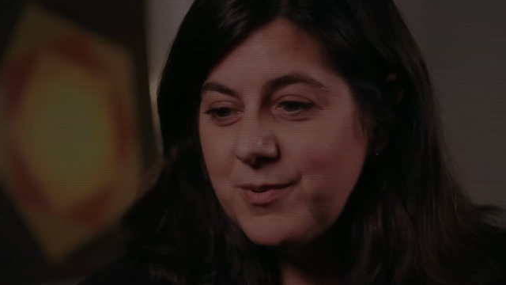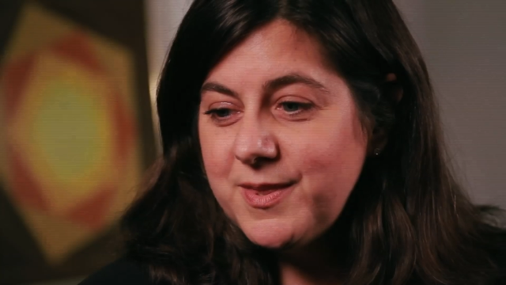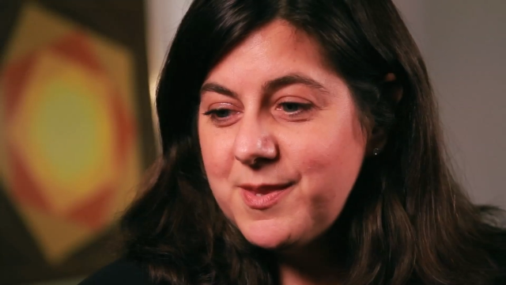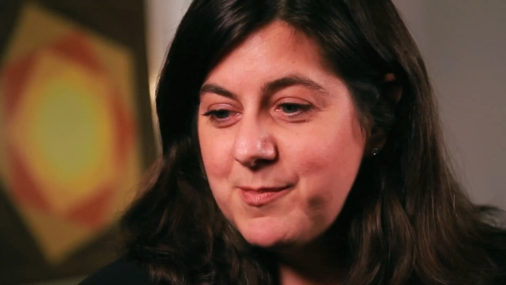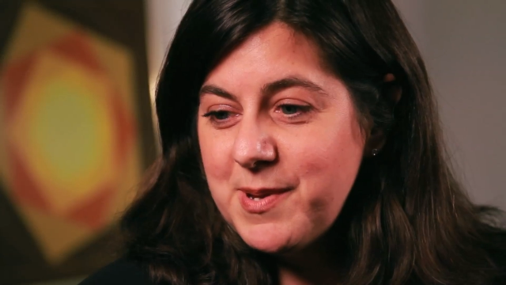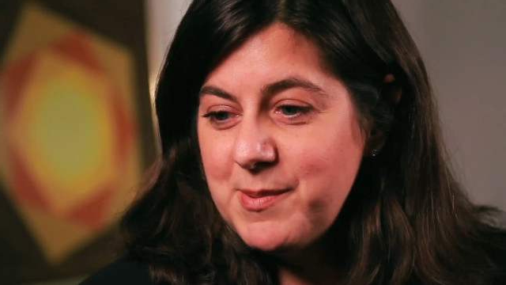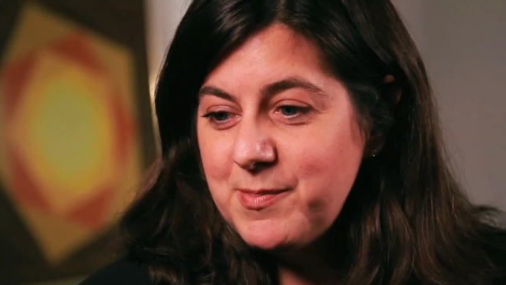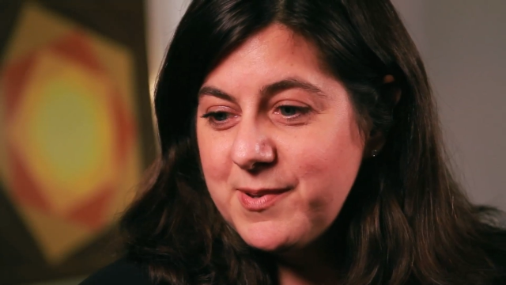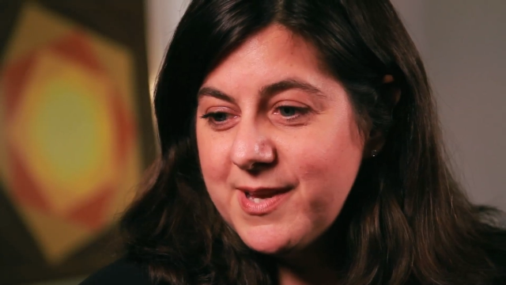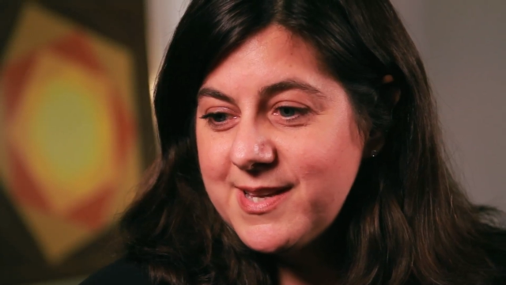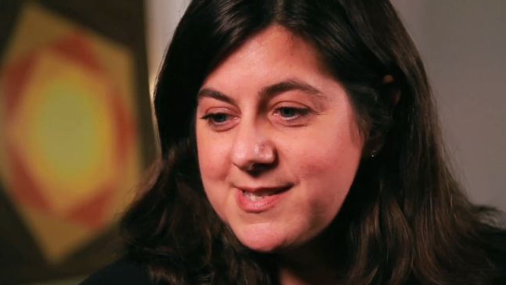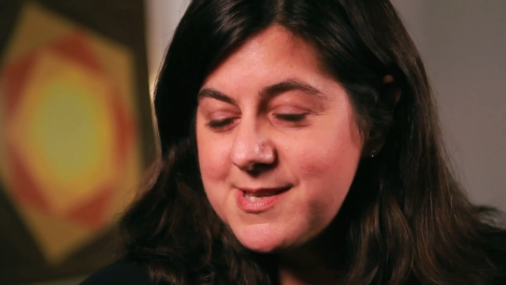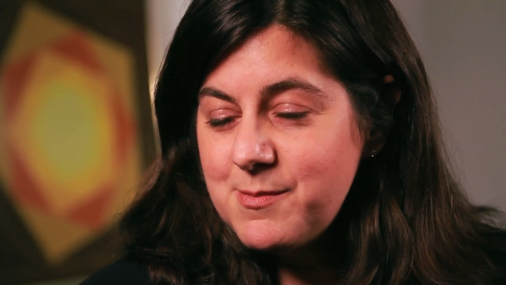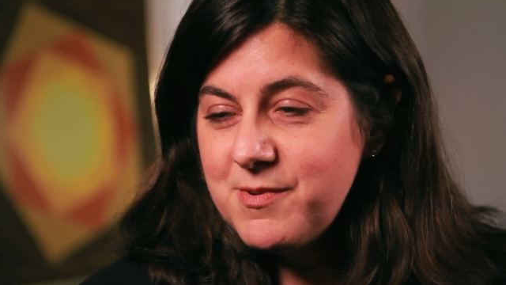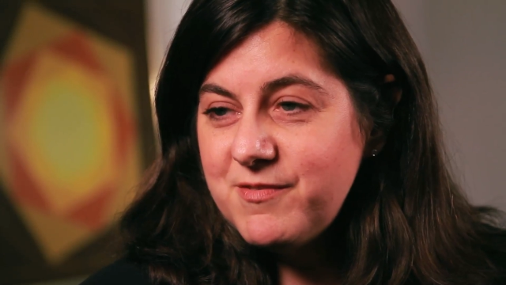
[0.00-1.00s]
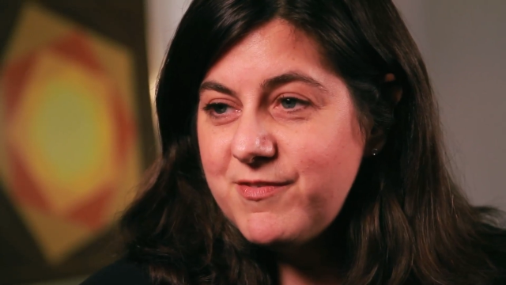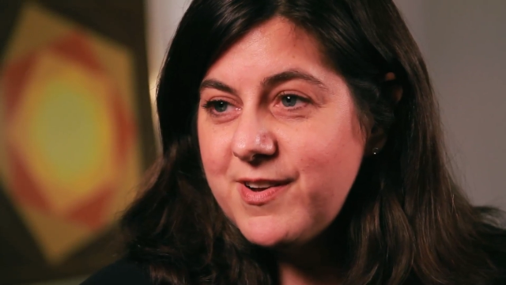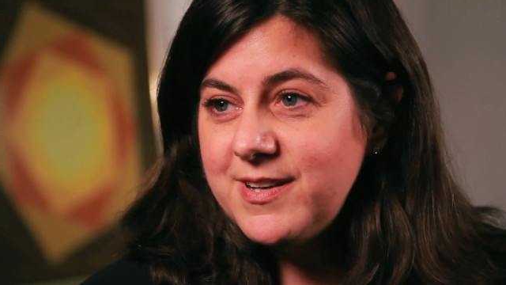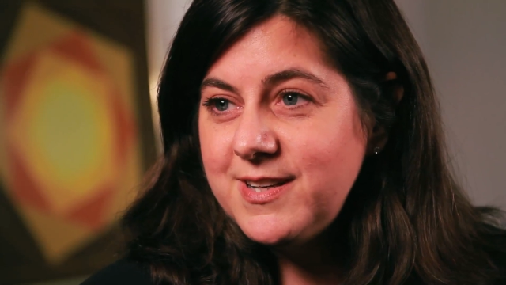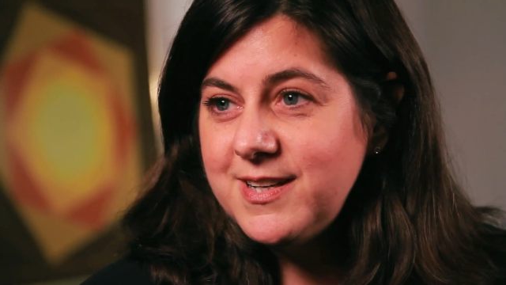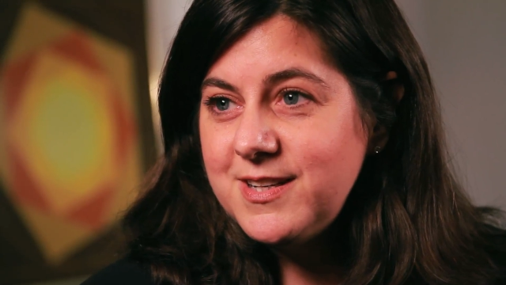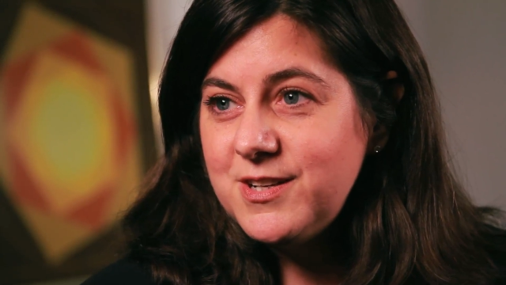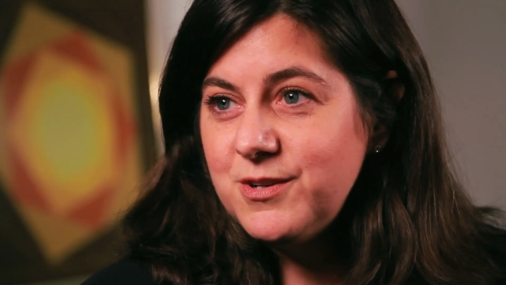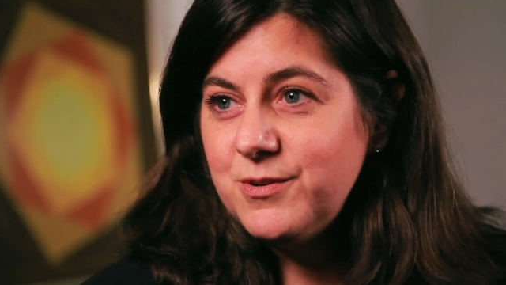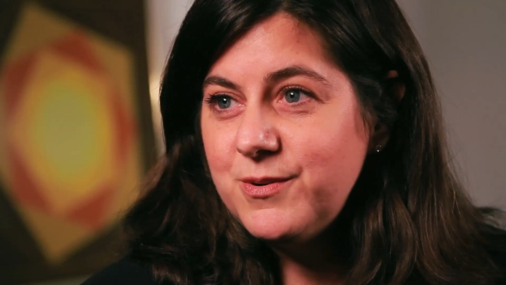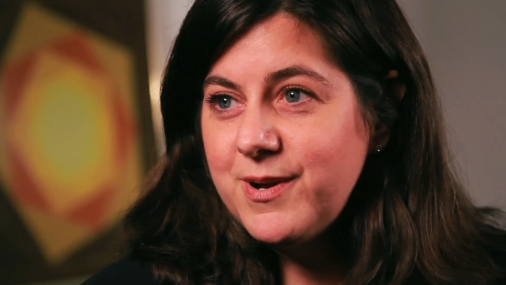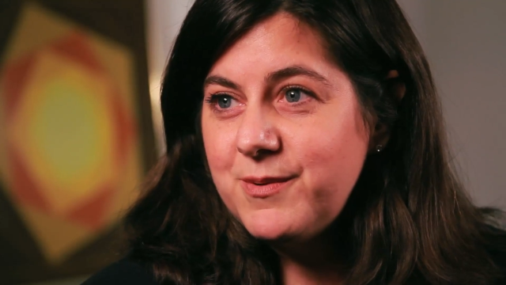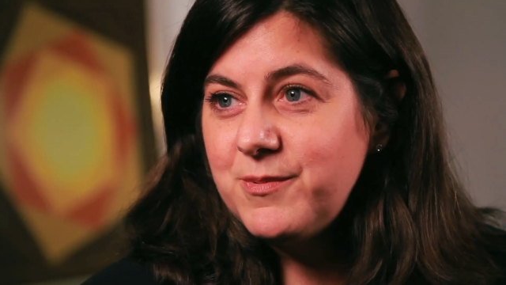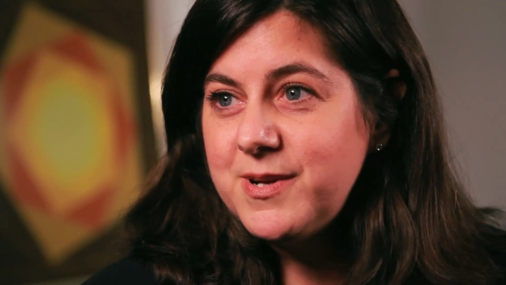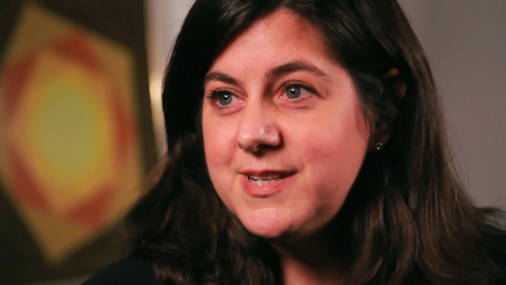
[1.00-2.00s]
What the people at Summit Funding do
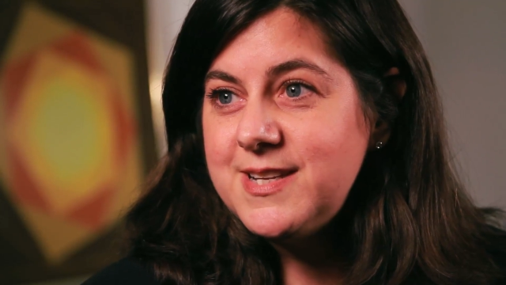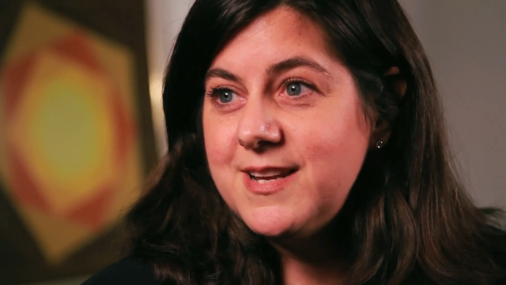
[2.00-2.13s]
and what